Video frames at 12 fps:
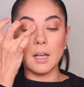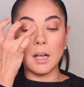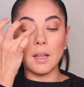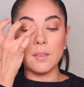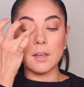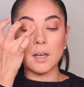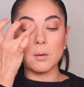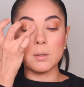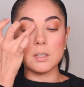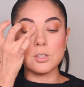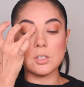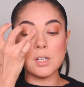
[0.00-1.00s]
And then I
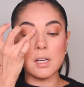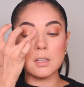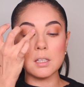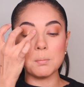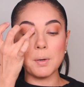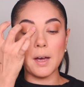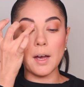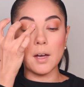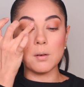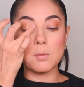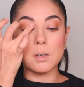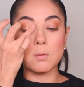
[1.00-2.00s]
would gently
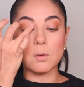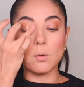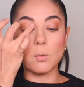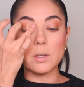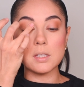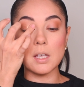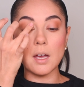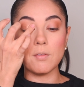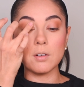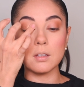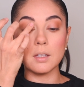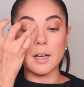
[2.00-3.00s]
pat what's
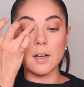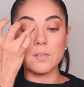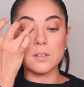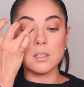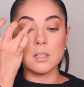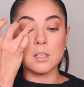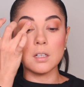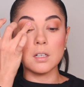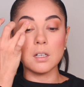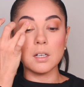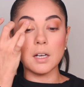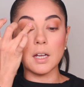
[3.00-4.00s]
ever left,
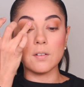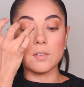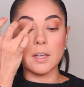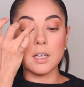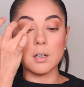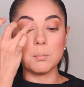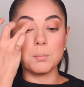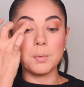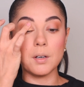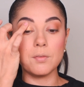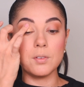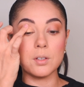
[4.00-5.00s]
kind of like
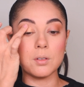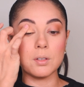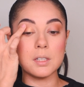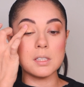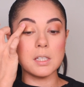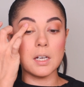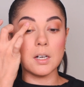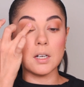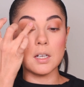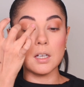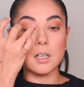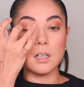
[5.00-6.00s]
above the crease
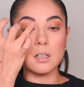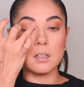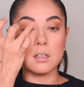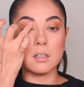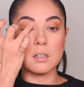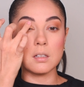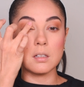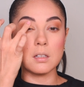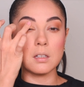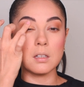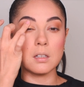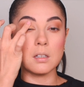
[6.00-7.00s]
area,
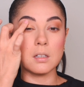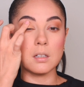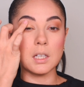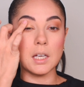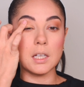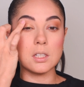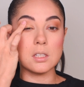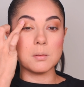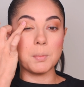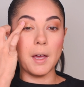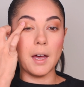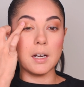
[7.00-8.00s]
and just
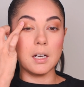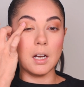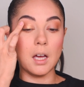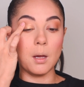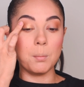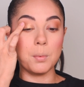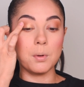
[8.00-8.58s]
pat it up.